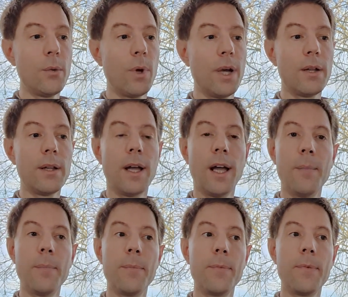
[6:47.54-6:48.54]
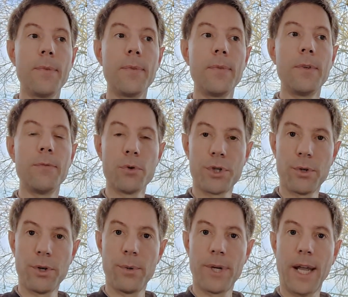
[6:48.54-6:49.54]
Well, you've also
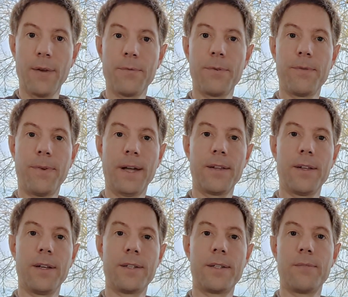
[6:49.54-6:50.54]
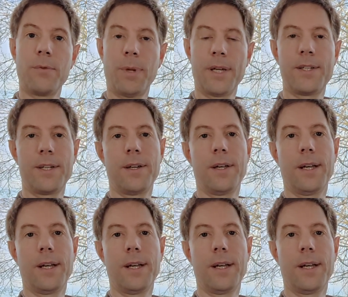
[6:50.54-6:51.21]
got to account for the fact that replacing